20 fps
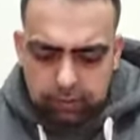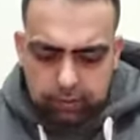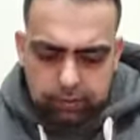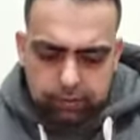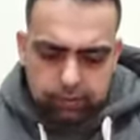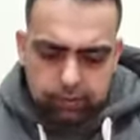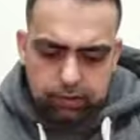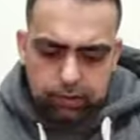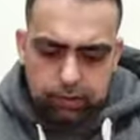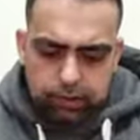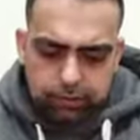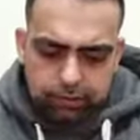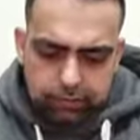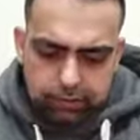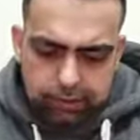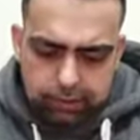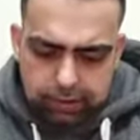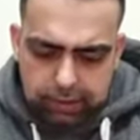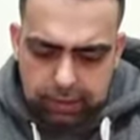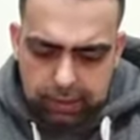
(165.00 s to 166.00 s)
So that was
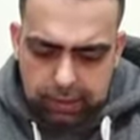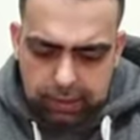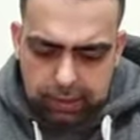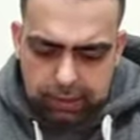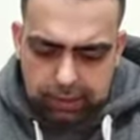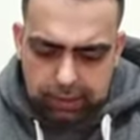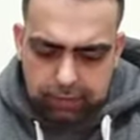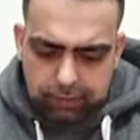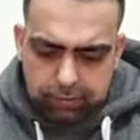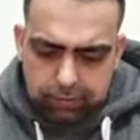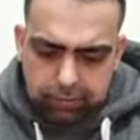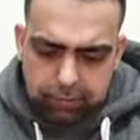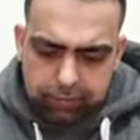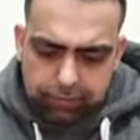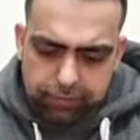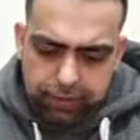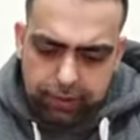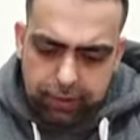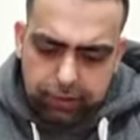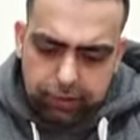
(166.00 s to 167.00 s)
the thigh. So what
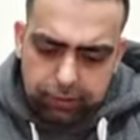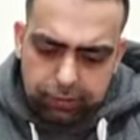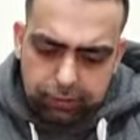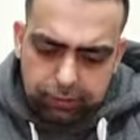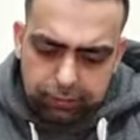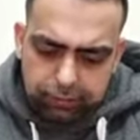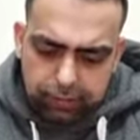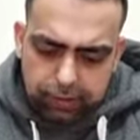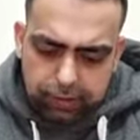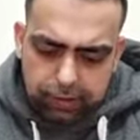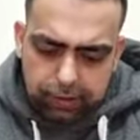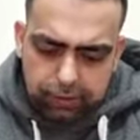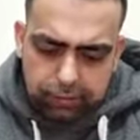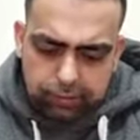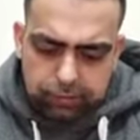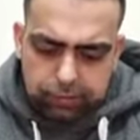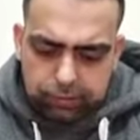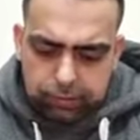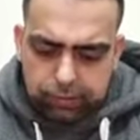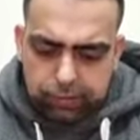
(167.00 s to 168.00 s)
we're gonna do, we're gonna
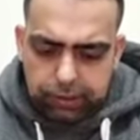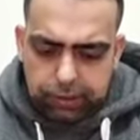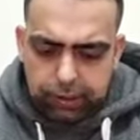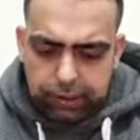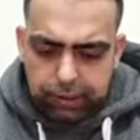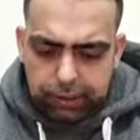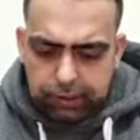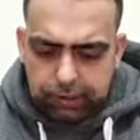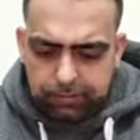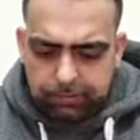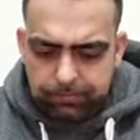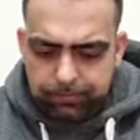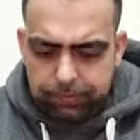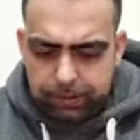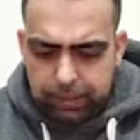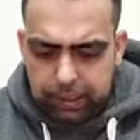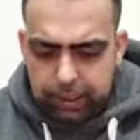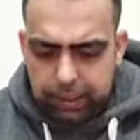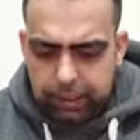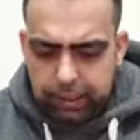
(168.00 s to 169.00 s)
dig in
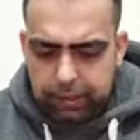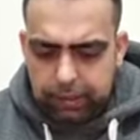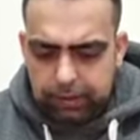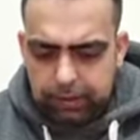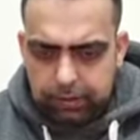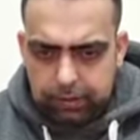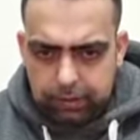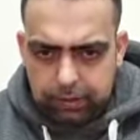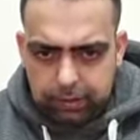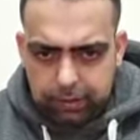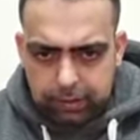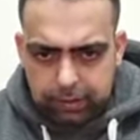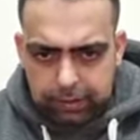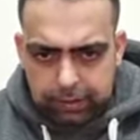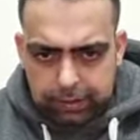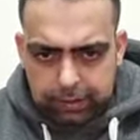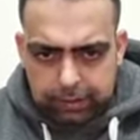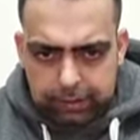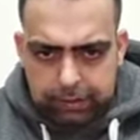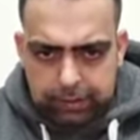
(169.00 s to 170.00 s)
and
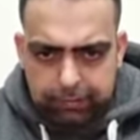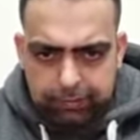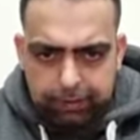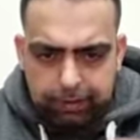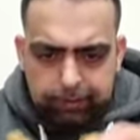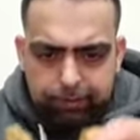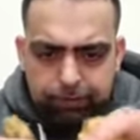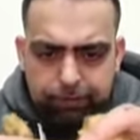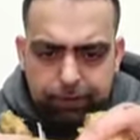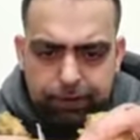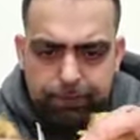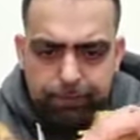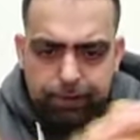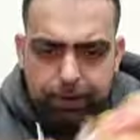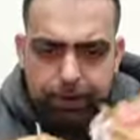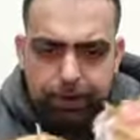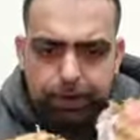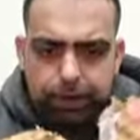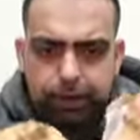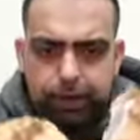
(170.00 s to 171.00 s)
see, when I rip
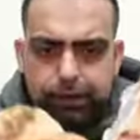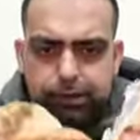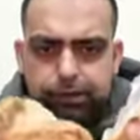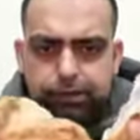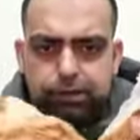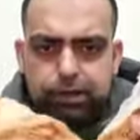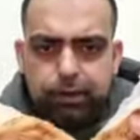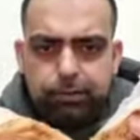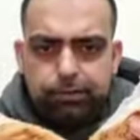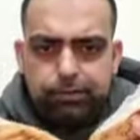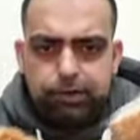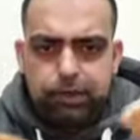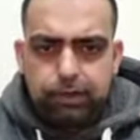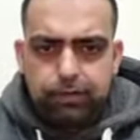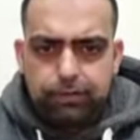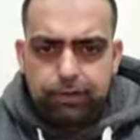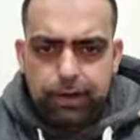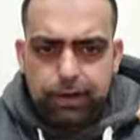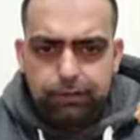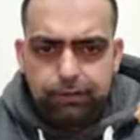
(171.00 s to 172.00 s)
it, it just comes
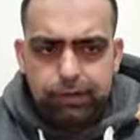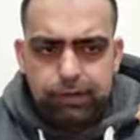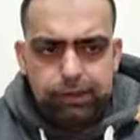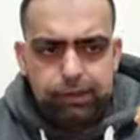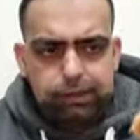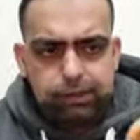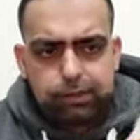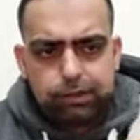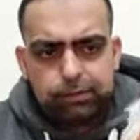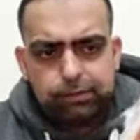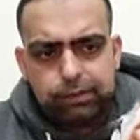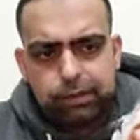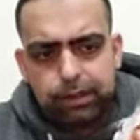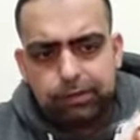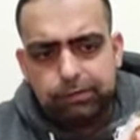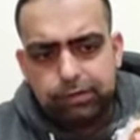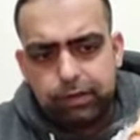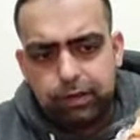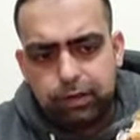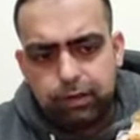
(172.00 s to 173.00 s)
off. Everything just comes
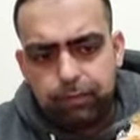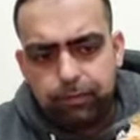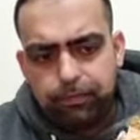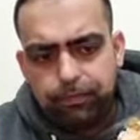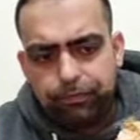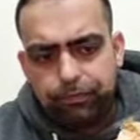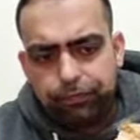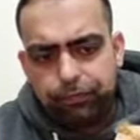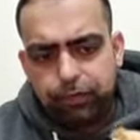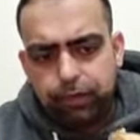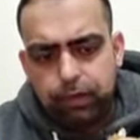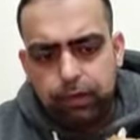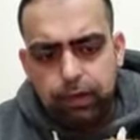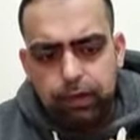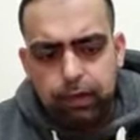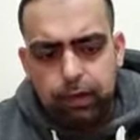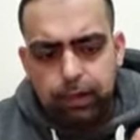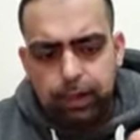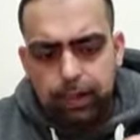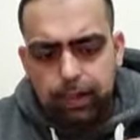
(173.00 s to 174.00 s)
off. So
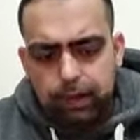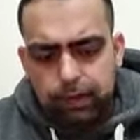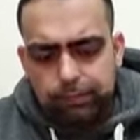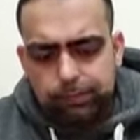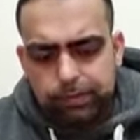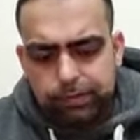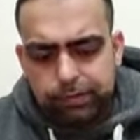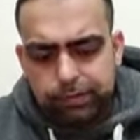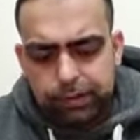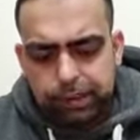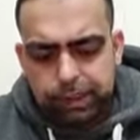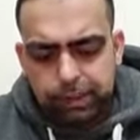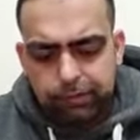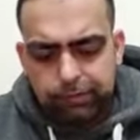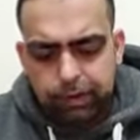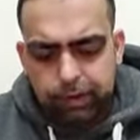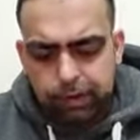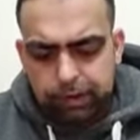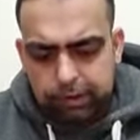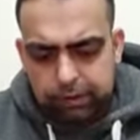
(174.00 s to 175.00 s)
it's been really
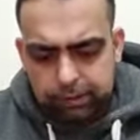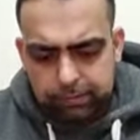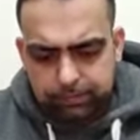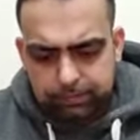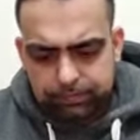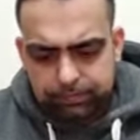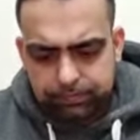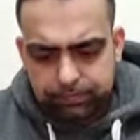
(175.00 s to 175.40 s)
well done.